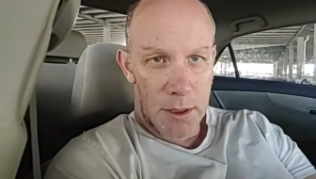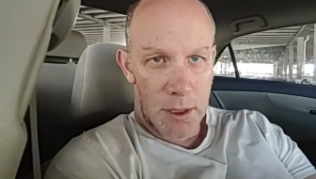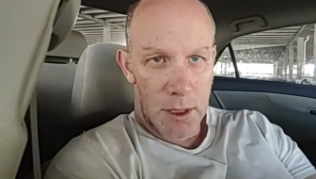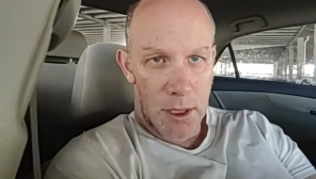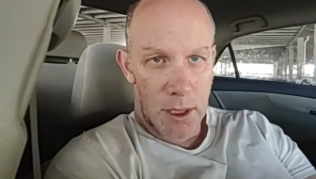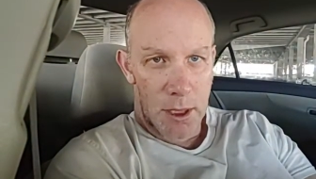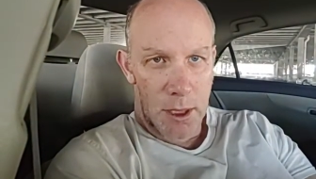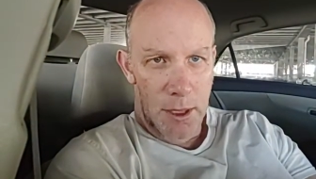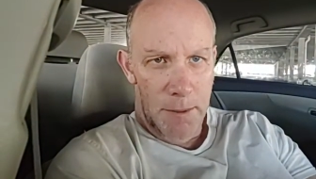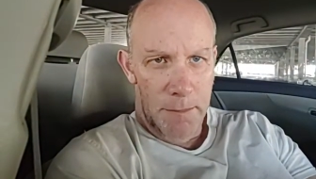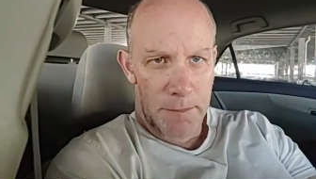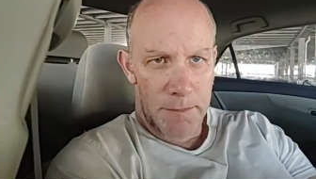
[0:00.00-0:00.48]

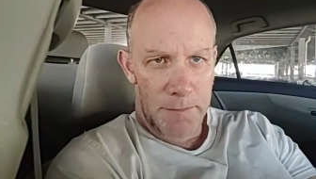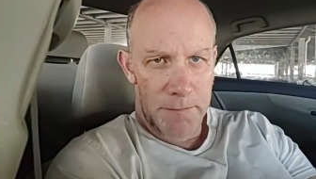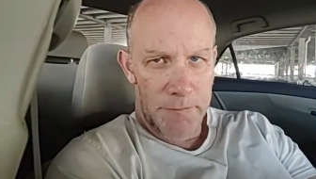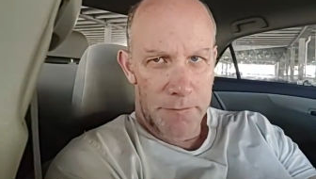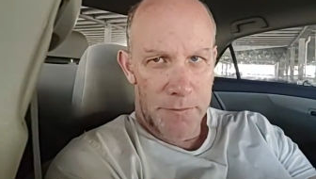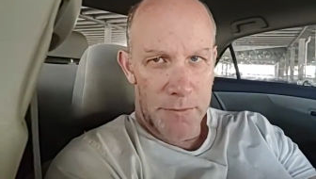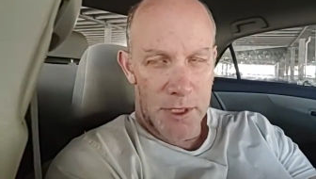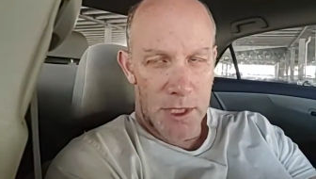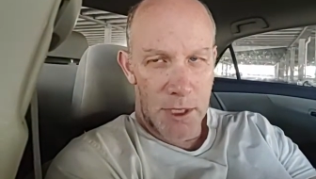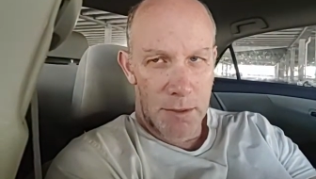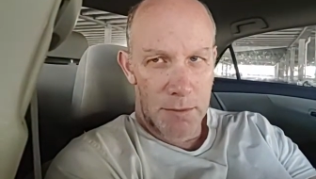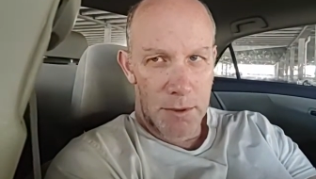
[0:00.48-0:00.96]
Um,
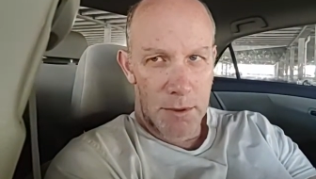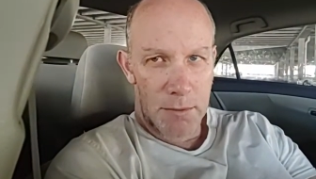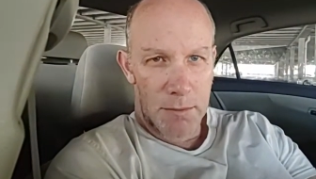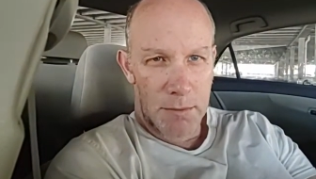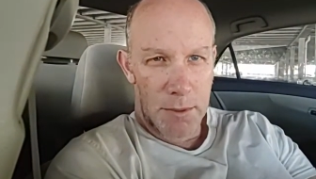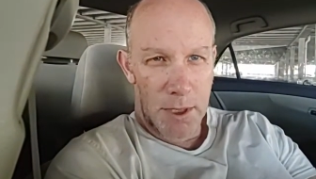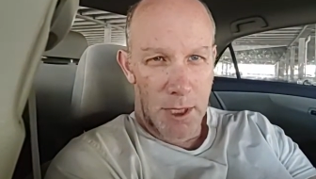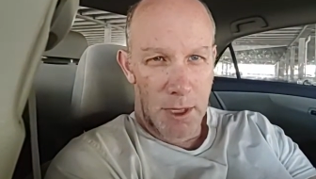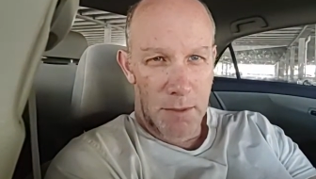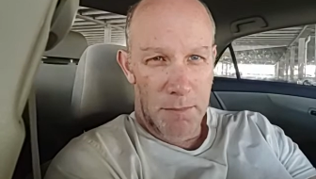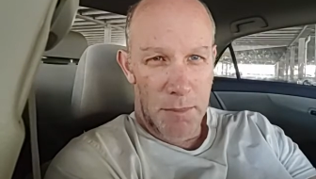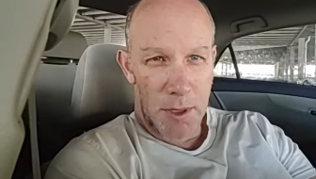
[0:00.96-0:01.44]
some of
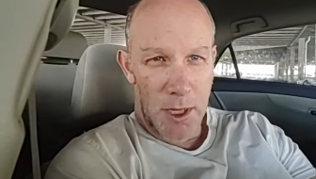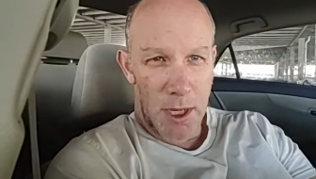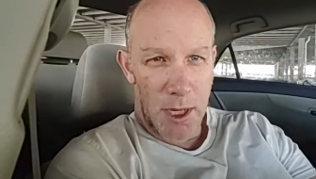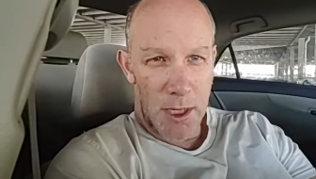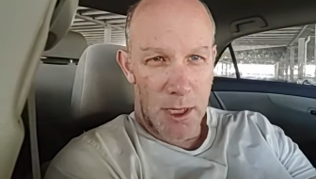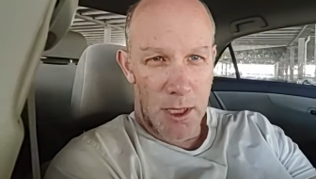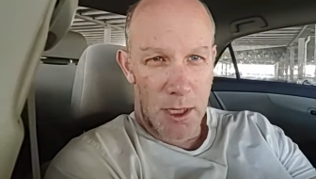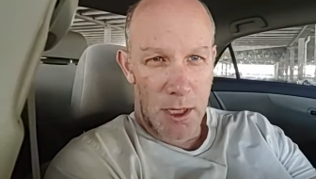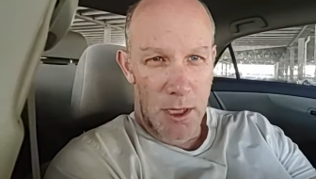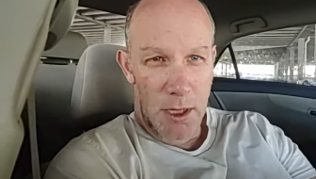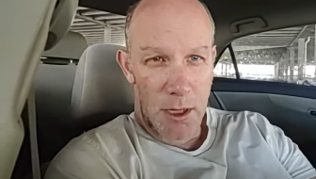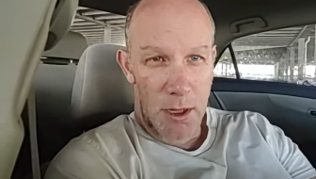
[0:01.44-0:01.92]
them date back
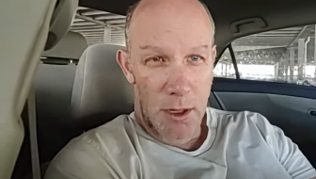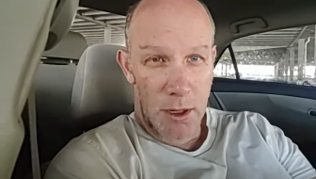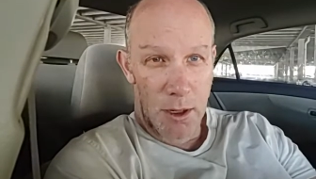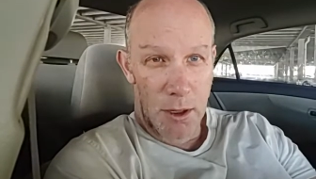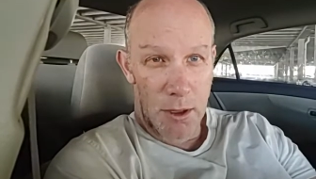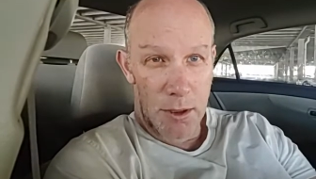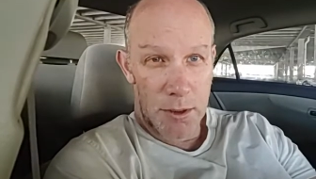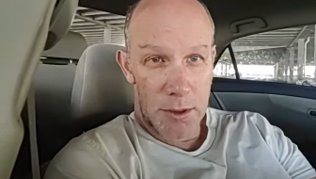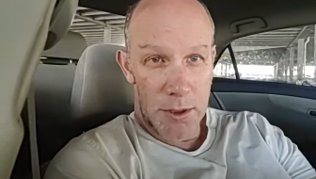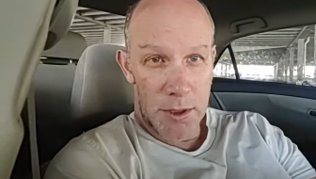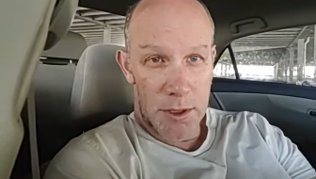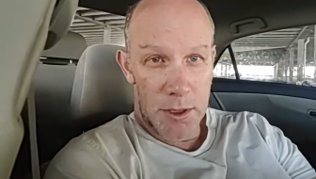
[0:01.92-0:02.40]

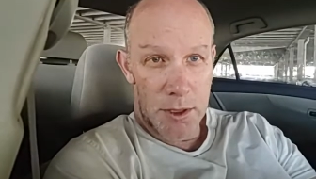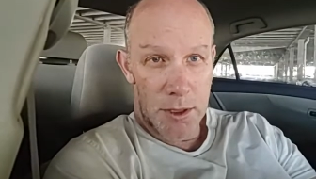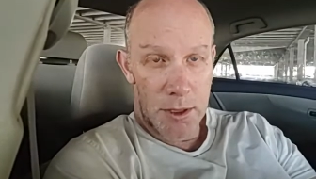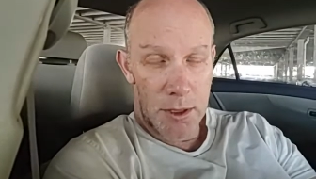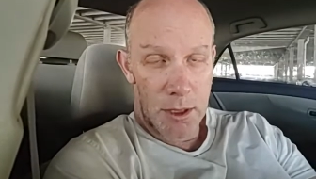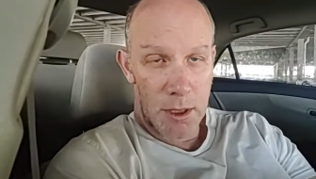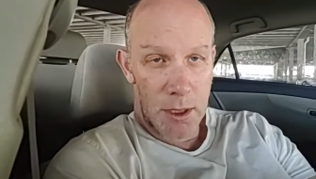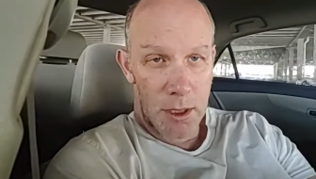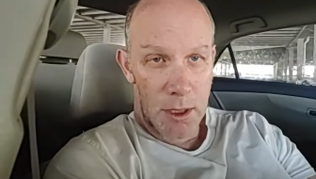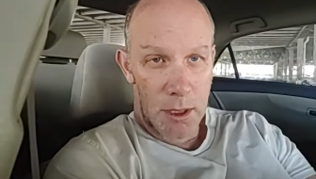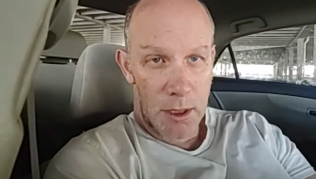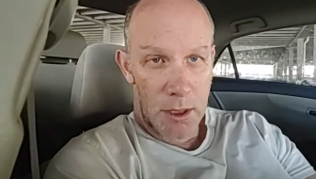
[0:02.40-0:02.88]
years,
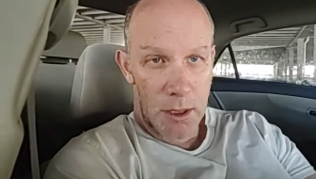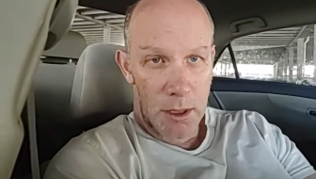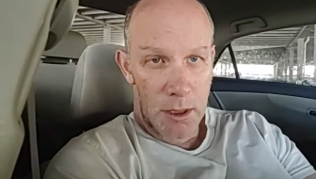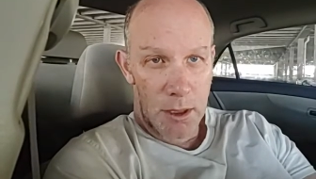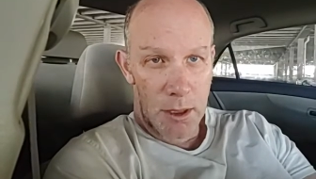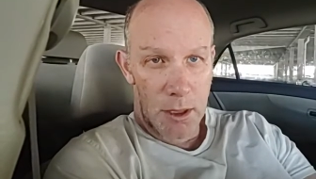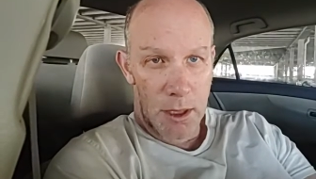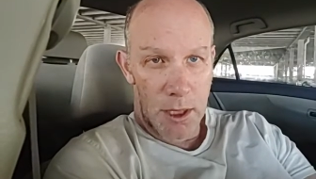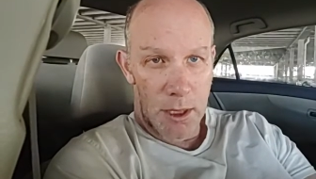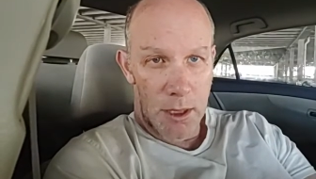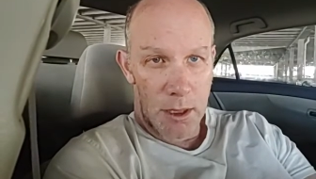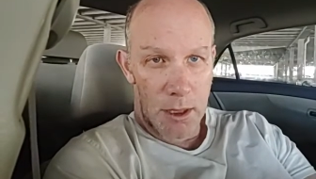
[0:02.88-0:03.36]

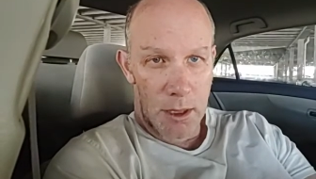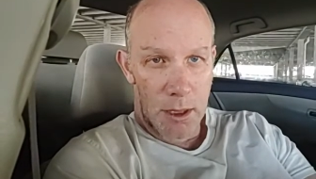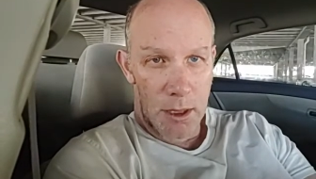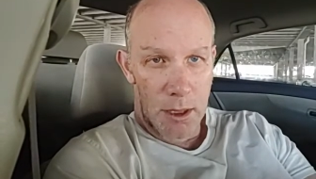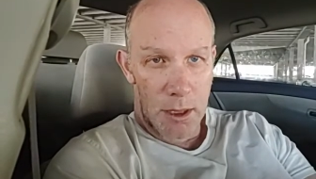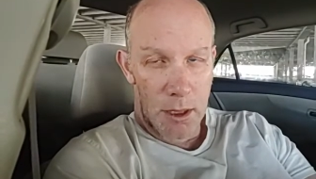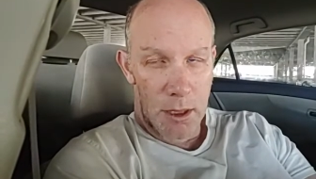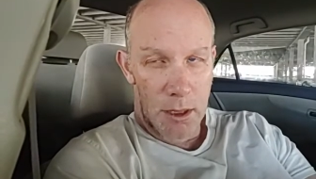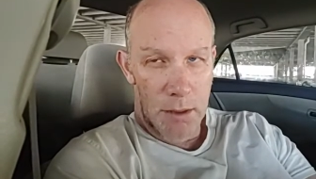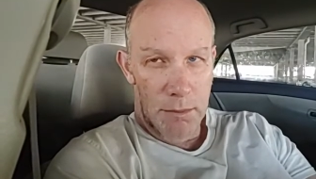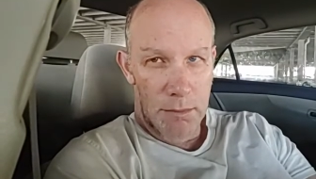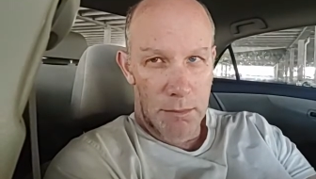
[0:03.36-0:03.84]
like a,
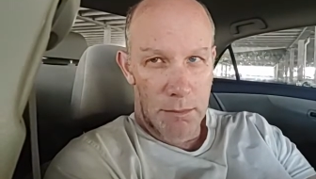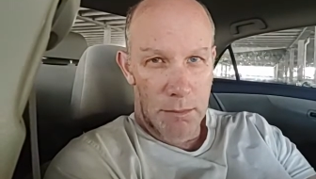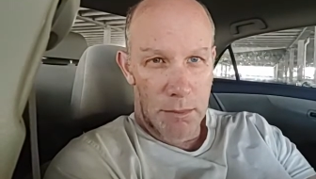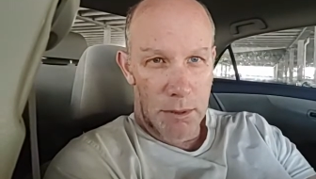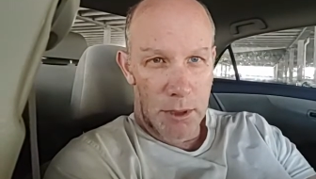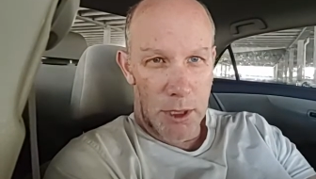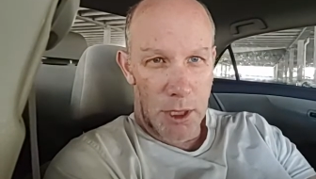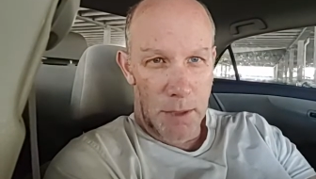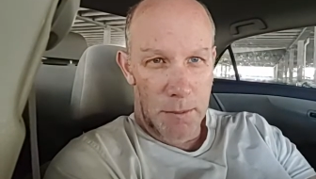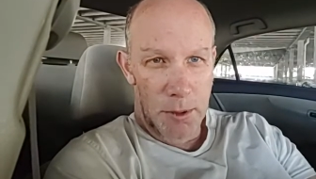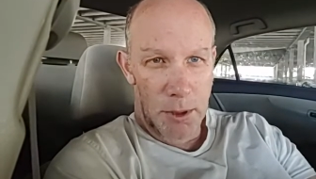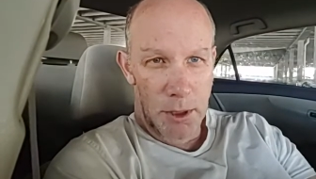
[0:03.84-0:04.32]
a um,
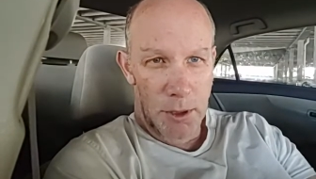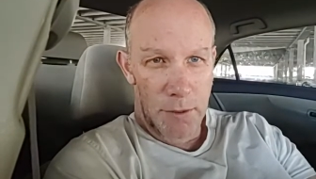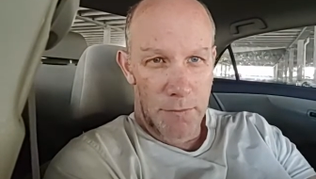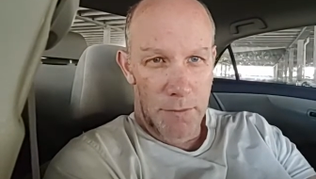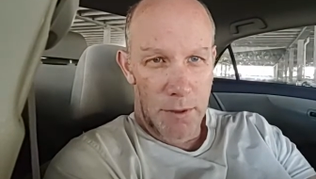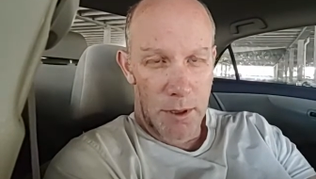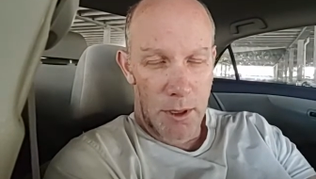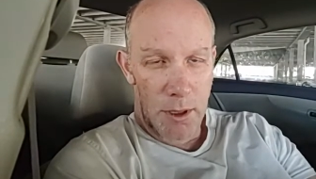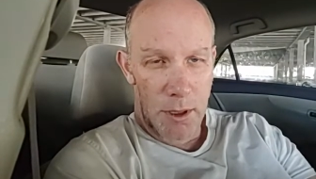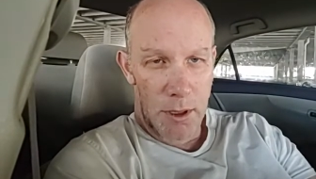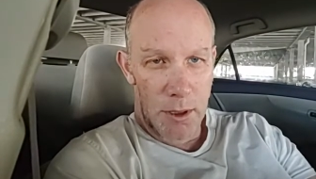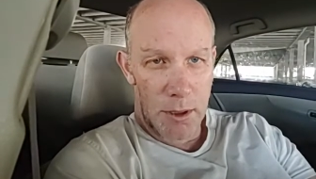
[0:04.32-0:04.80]
couple of
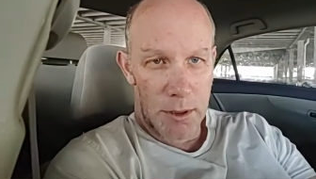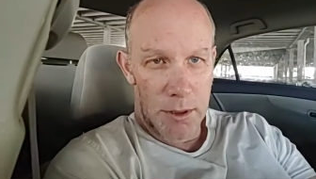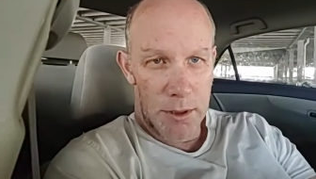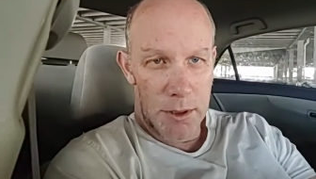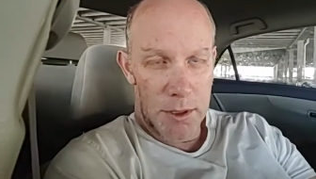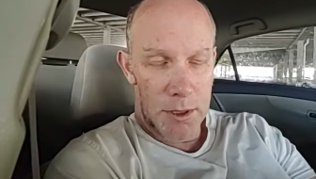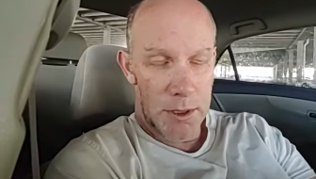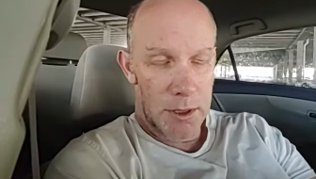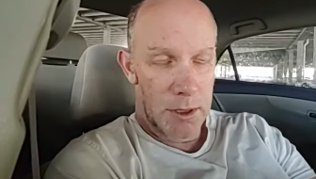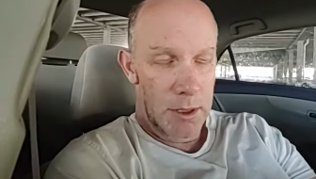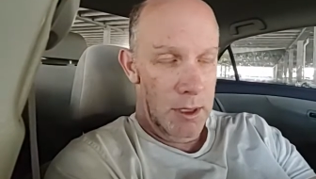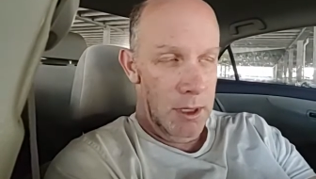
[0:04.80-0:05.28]

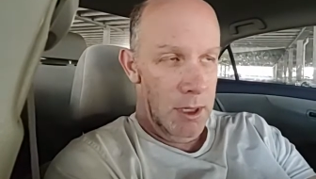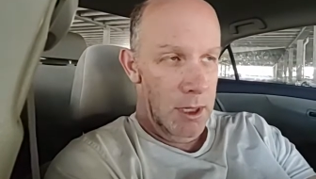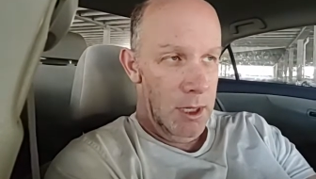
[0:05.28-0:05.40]
years,